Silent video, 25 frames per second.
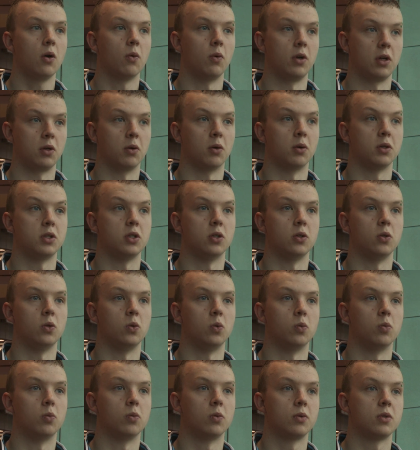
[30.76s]
We go
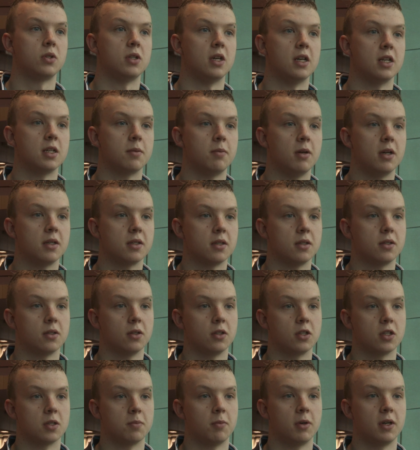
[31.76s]
to databases
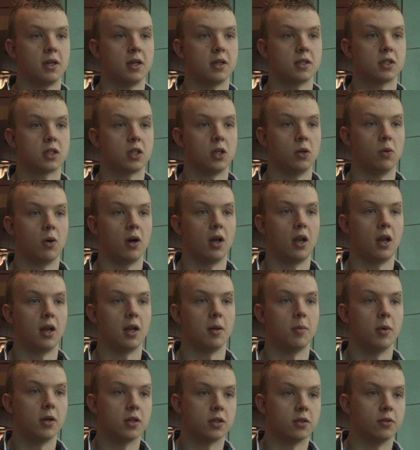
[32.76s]
such as MySQL
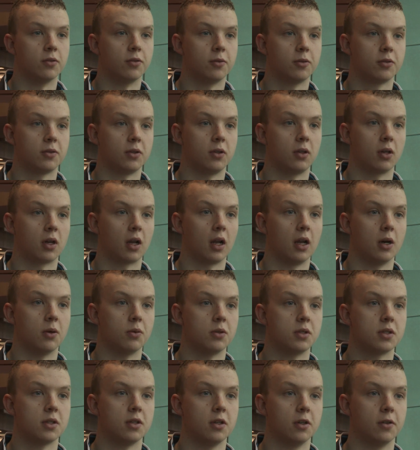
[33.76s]
and a bit of
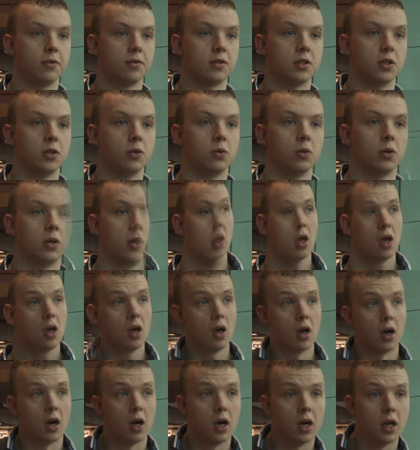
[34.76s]
cloud stuff too.
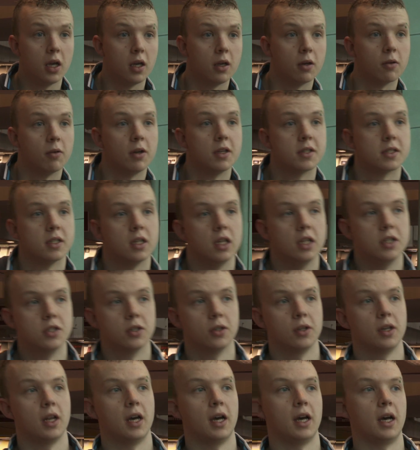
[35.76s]
I recently
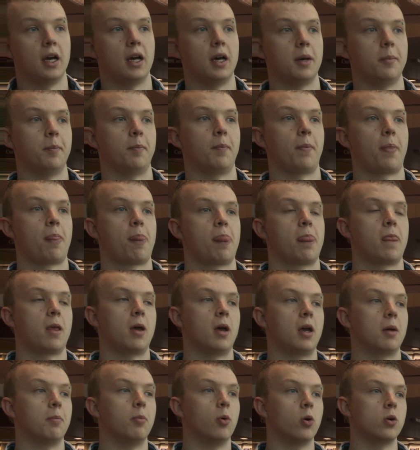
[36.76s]
done
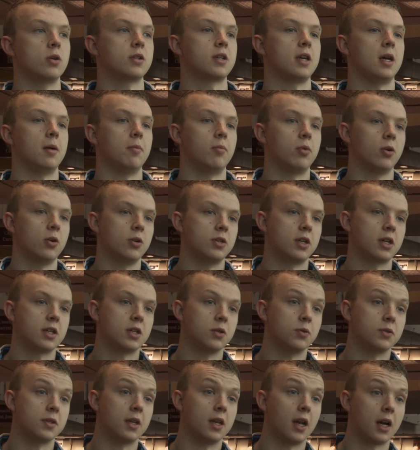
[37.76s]
a board game
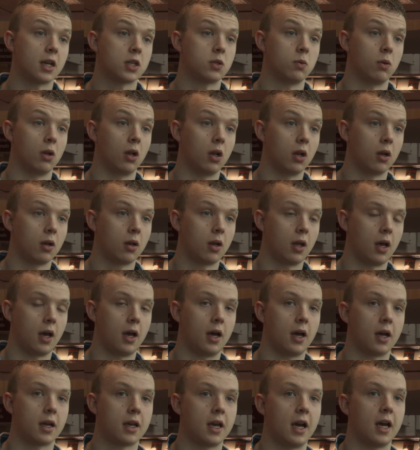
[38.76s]
project. It was an actual
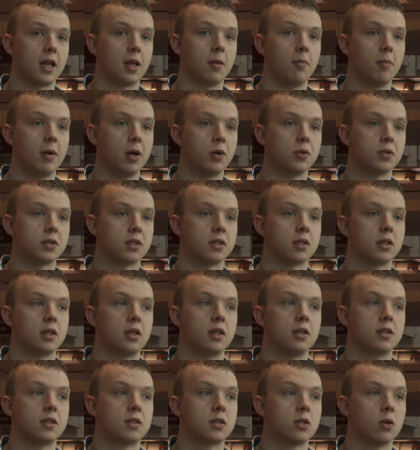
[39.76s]
cat and mouse.
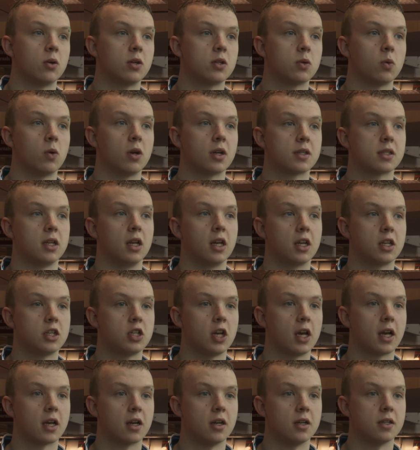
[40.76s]
It sort of works like
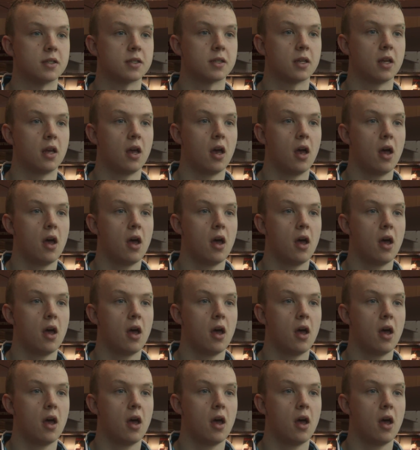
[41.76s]
checkers,